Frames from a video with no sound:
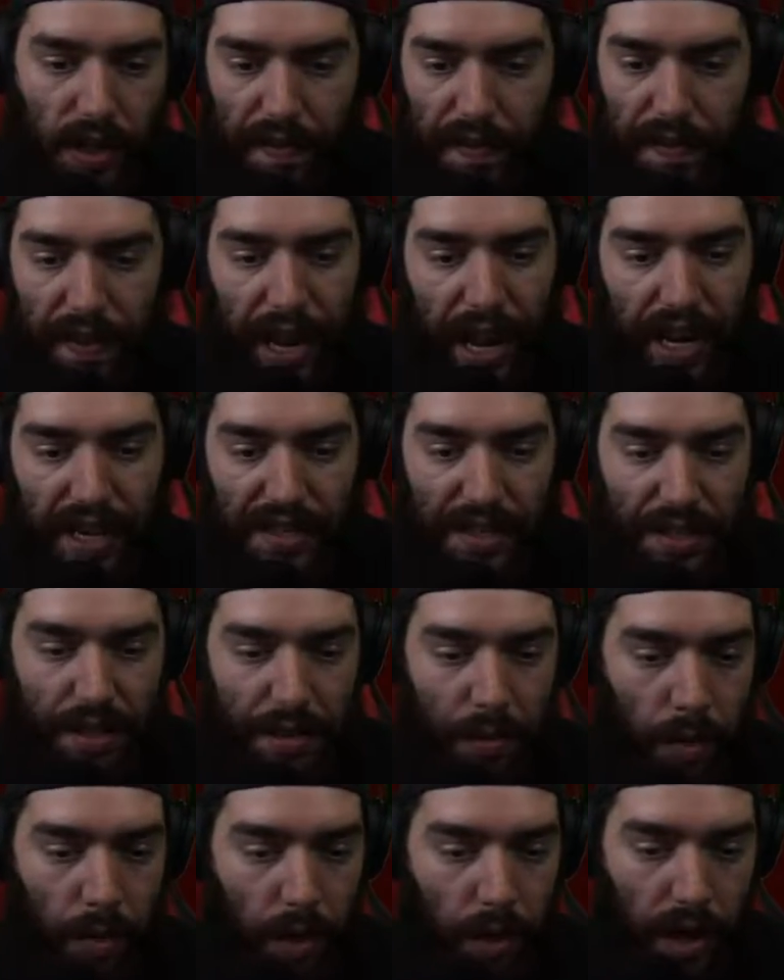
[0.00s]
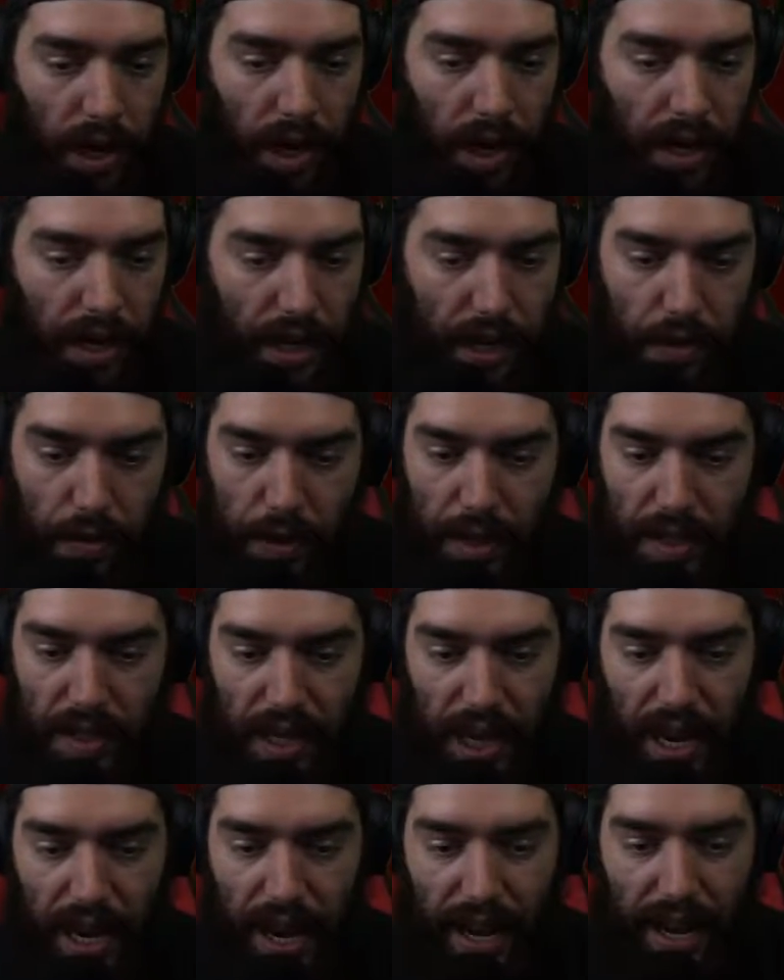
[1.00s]
Fanaticism aura, increased
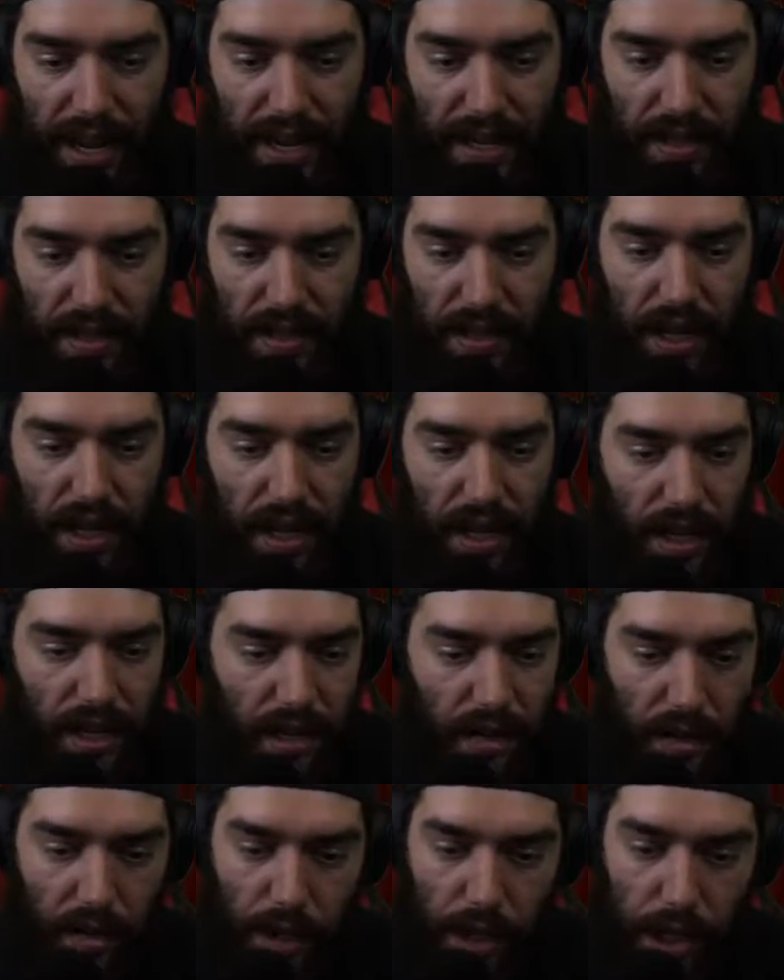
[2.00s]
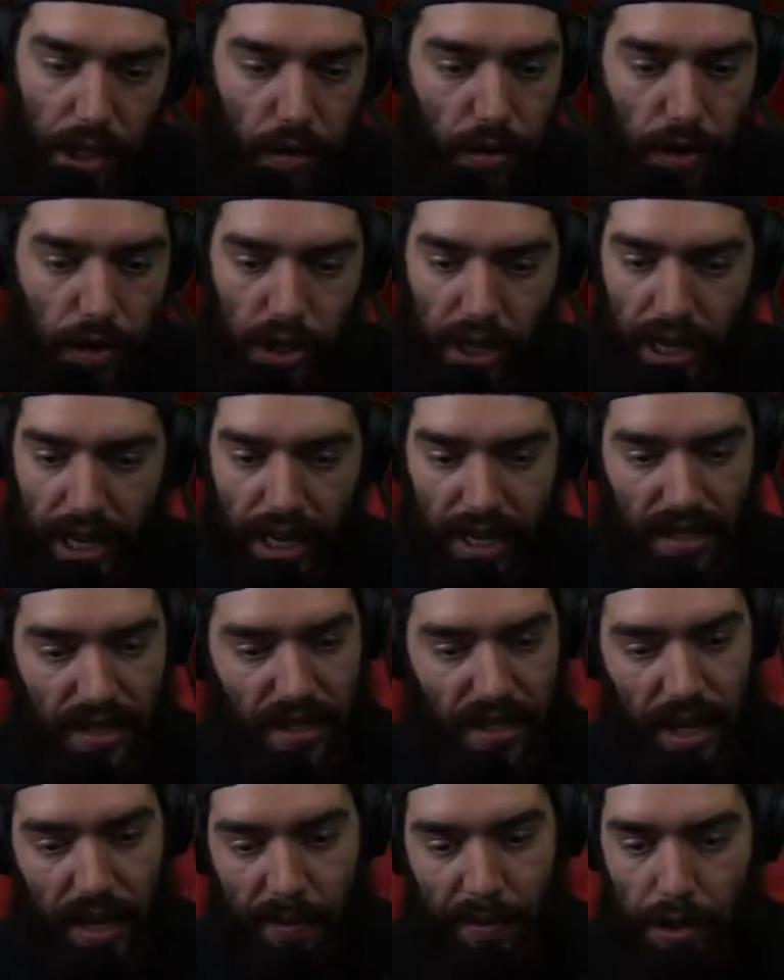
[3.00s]
IAS, huge
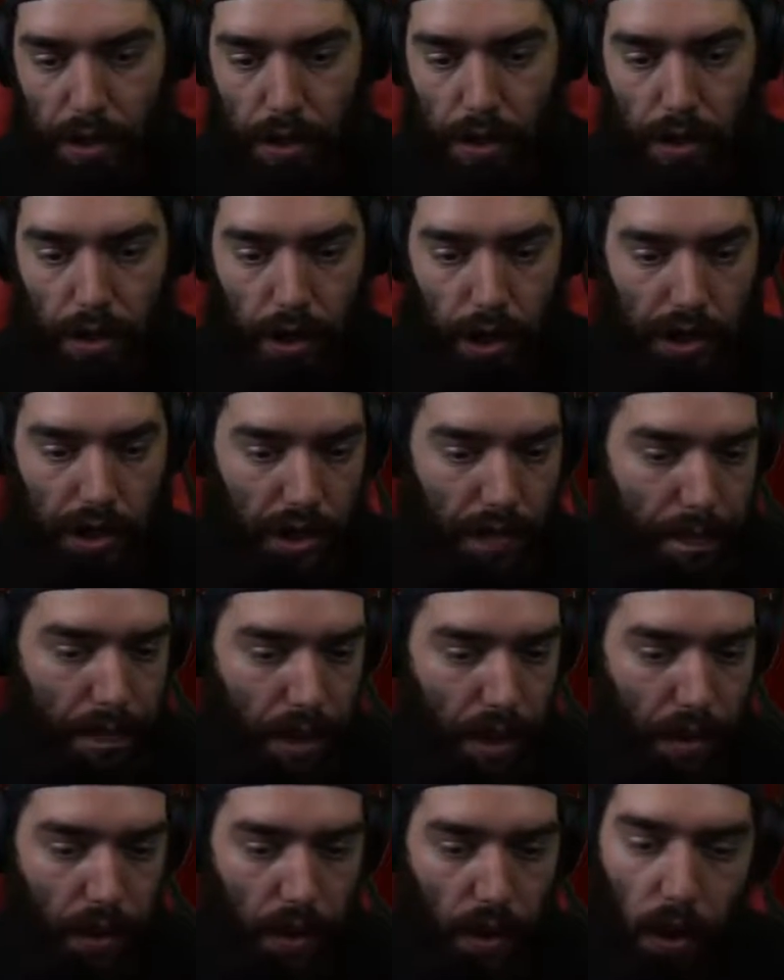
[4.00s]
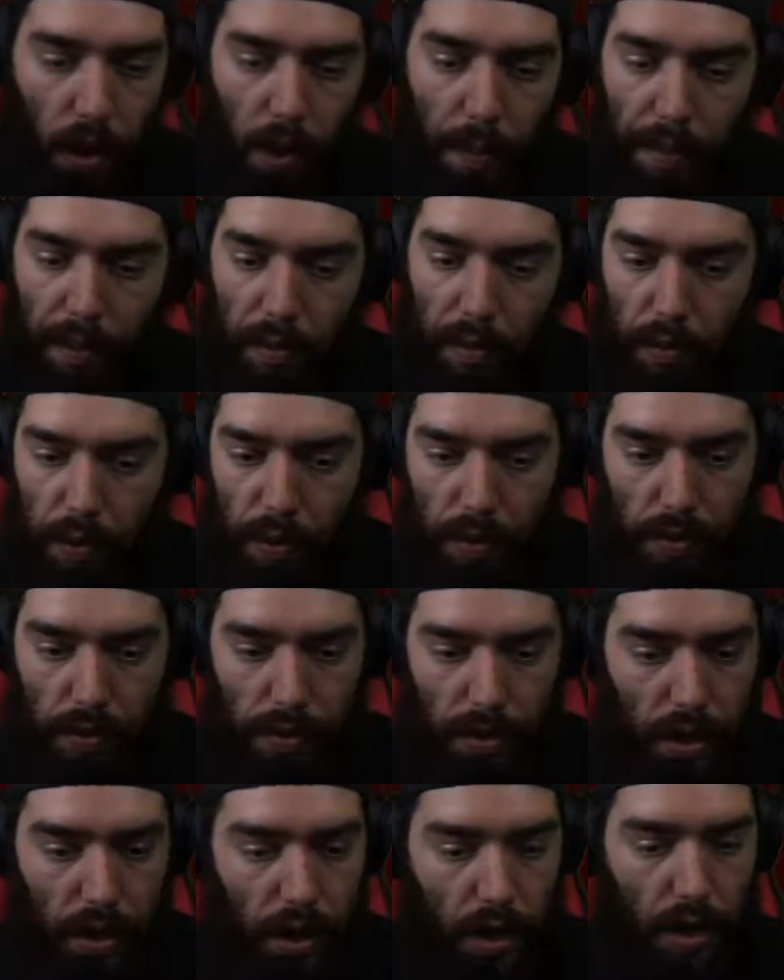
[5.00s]
enhanced damage, crushing blow, open
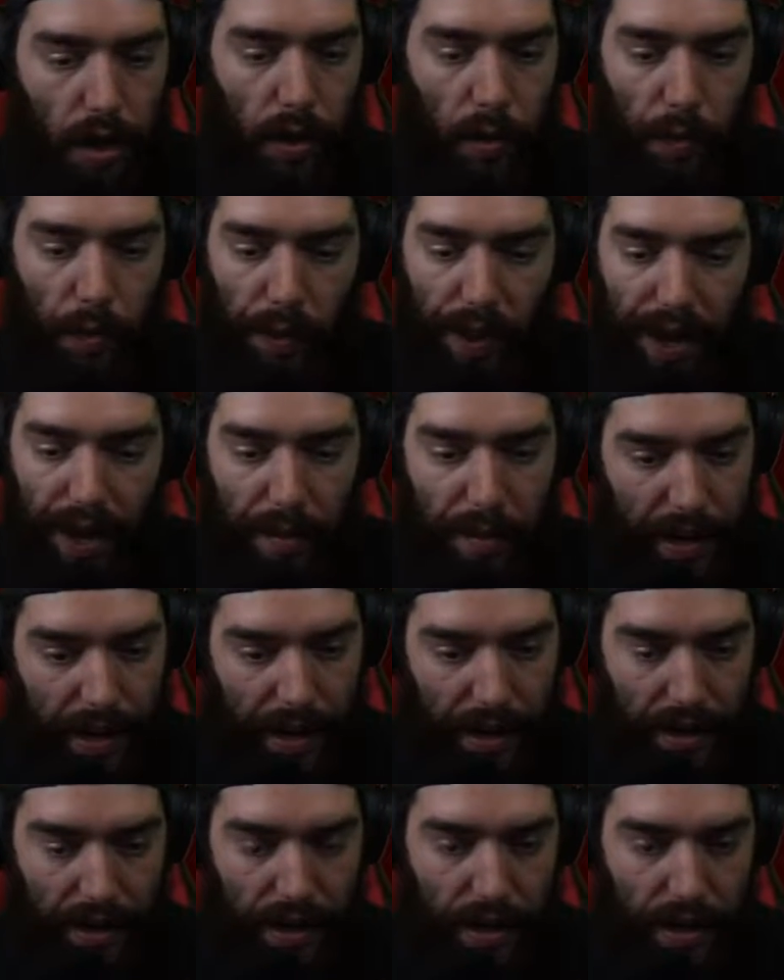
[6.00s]
wounds, werebear.